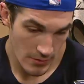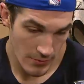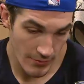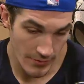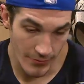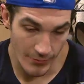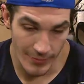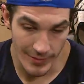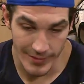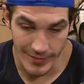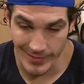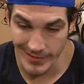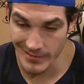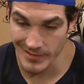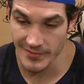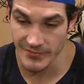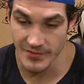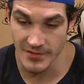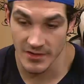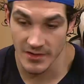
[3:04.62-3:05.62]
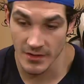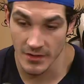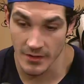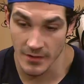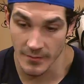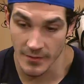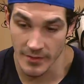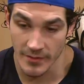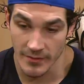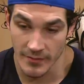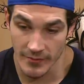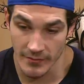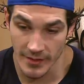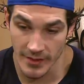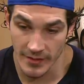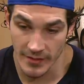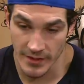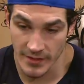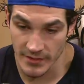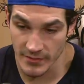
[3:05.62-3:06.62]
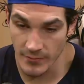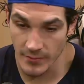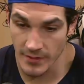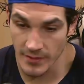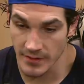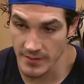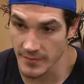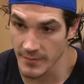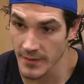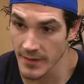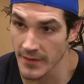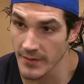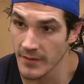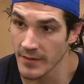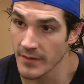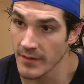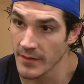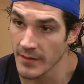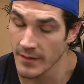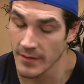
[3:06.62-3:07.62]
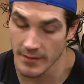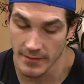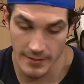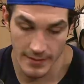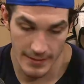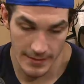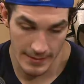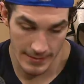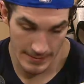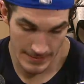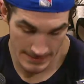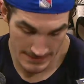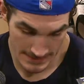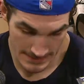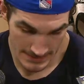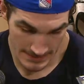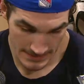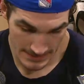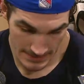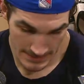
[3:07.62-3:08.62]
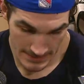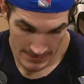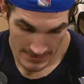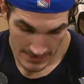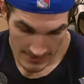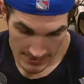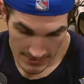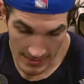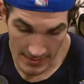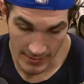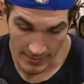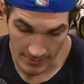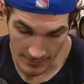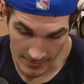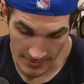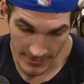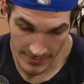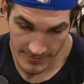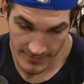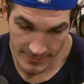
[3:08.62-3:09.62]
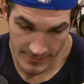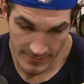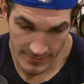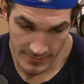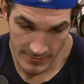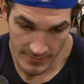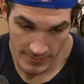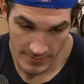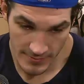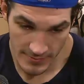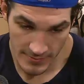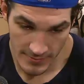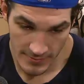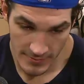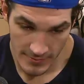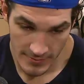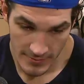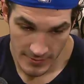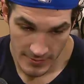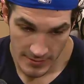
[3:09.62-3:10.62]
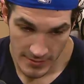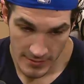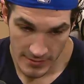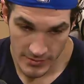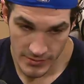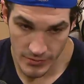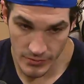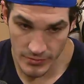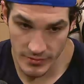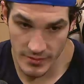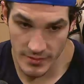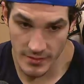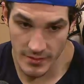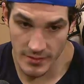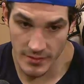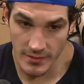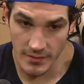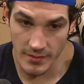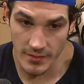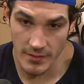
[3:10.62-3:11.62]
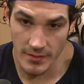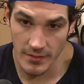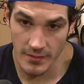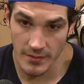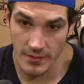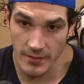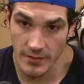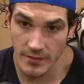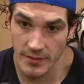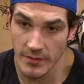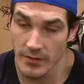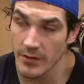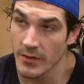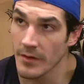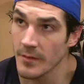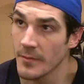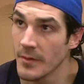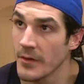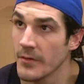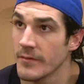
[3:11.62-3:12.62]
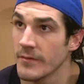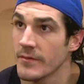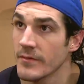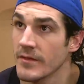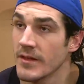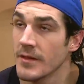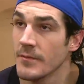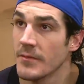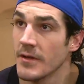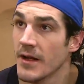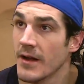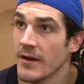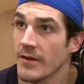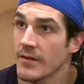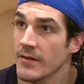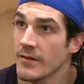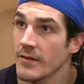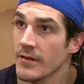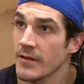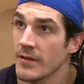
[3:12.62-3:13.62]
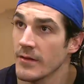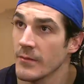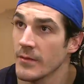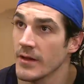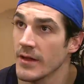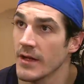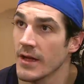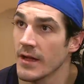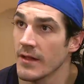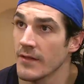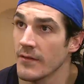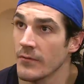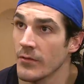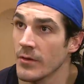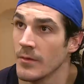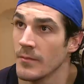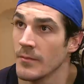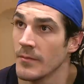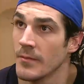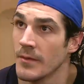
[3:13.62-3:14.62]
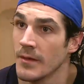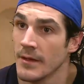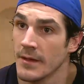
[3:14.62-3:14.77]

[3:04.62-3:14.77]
Well, the win does, for sure. I mean, regulation win, it's big. That's... shows you learn about team character and what you got in the room.